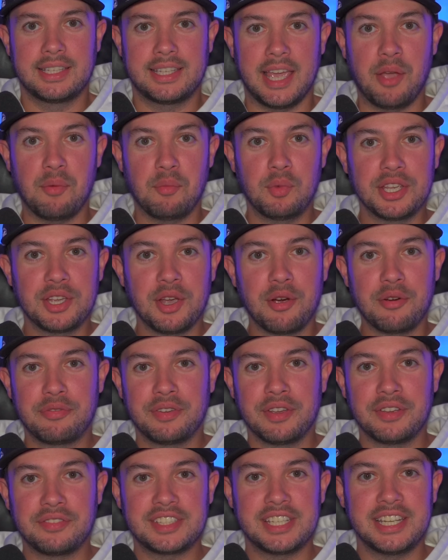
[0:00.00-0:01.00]
Can we go
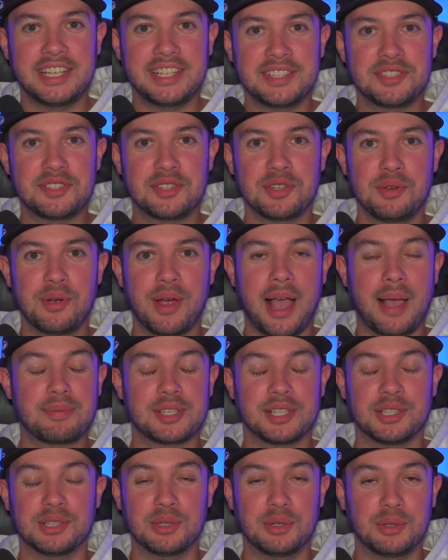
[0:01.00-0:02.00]
15-2?
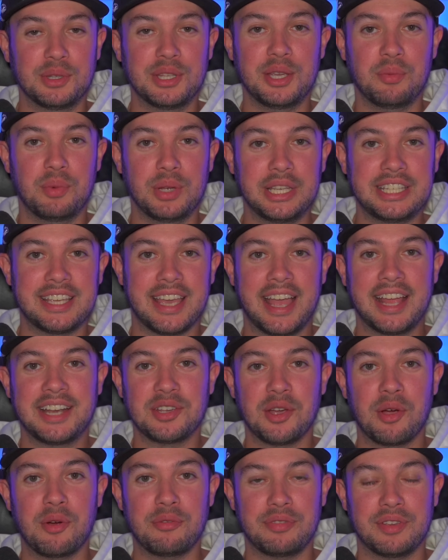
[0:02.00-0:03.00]
Absolutely, we can
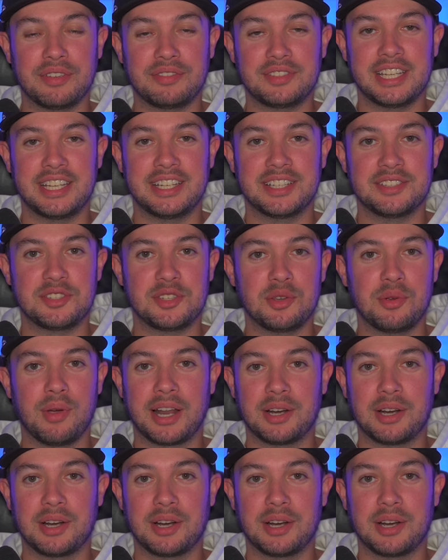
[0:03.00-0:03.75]
go 15-2.